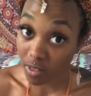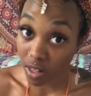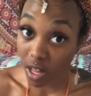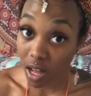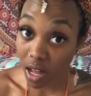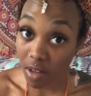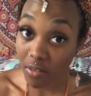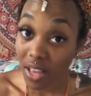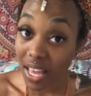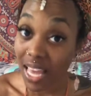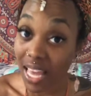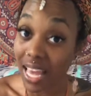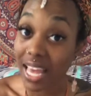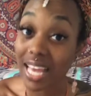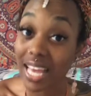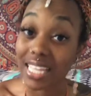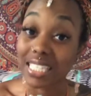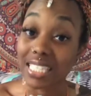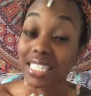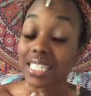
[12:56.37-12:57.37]
love
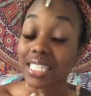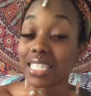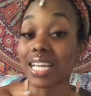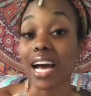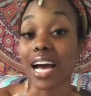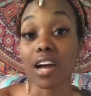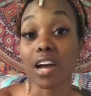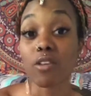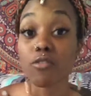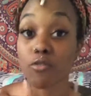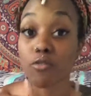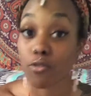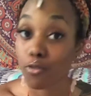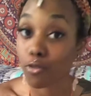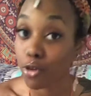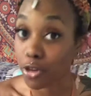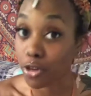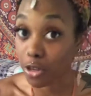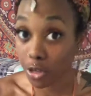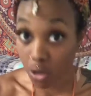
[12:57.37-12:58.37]
is not
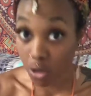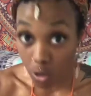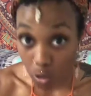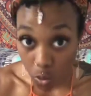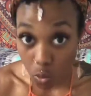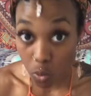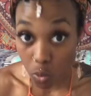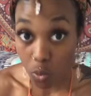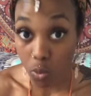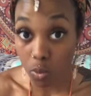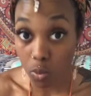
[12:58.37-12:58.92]
for you.